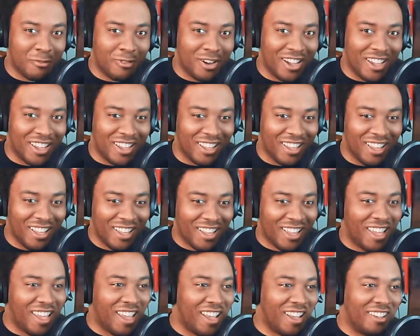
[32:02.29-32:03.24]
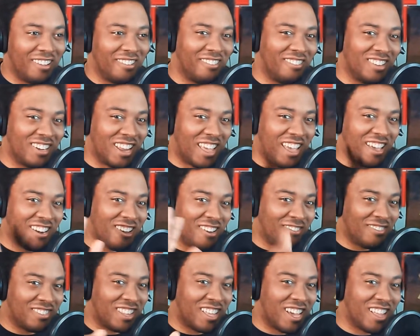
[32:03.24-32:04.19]
way. Hey, gonna end
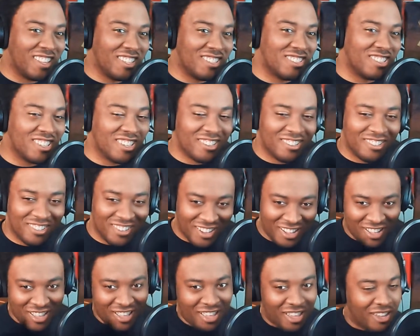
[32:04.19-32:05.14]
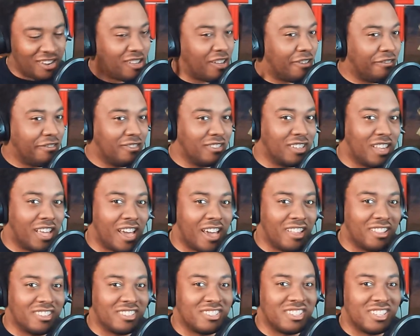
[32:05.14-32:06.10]
off with Atlus there, and off with
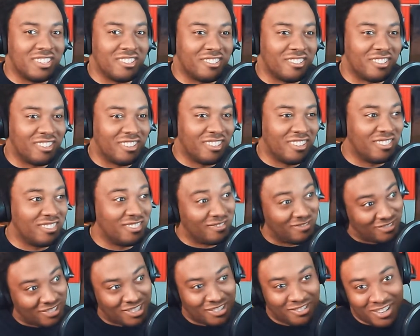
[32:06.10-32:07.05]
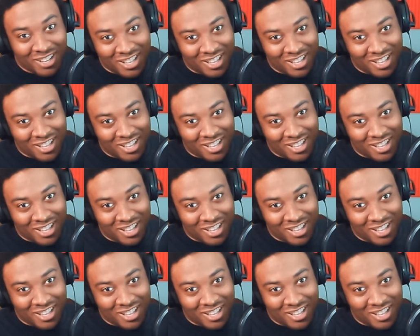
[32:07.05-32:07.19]
Atlus here. So.